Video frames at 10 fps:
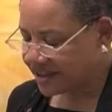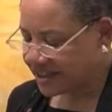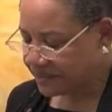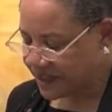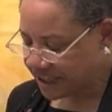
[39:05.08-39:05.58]

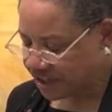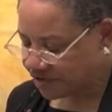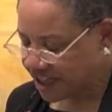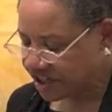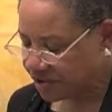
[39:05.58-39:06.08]

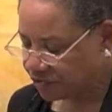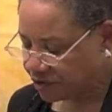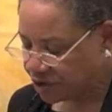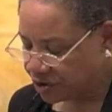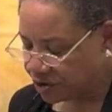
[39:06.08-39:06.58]
Administration
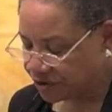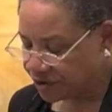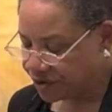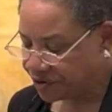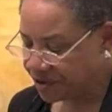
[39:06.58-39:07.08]
road
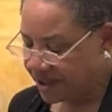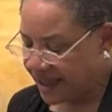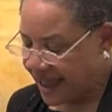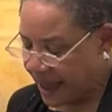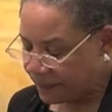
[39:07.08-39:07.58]
crew
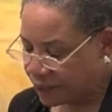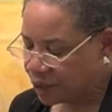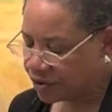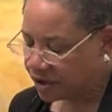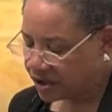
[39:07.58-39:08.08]
and
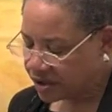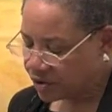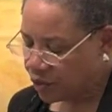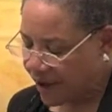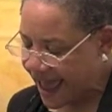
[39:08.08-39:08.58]
pulled a
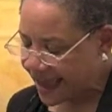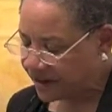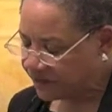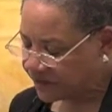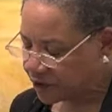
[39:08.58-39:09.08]
little
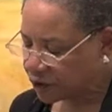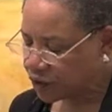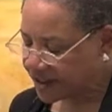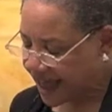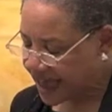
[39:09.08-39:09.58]
wagon filled
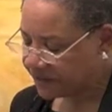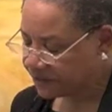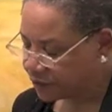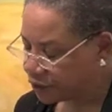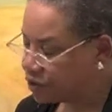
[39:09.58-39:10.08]
with hot
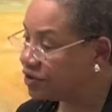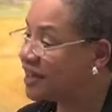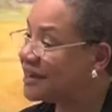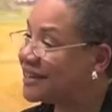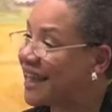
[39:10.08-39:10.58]
food
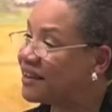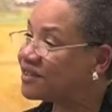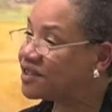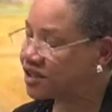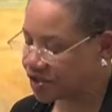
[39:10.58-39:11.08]
down to the